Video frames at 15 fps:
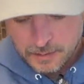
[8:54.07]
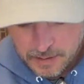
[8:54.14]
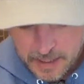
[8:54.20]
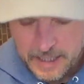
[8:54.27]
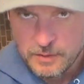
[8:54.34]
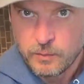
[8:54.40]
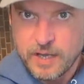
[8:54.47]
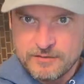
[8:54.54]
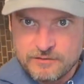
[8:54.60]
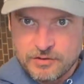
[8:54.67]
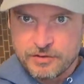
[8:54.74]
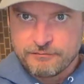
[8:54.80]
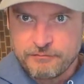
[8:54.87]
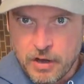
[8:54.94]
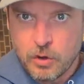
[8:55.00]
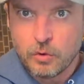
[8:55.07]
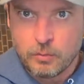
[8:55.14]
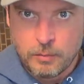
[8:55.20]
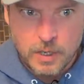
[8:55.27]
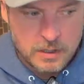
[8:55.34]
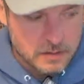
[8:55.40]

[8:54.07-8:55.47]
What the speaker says: Had to wait for the foam.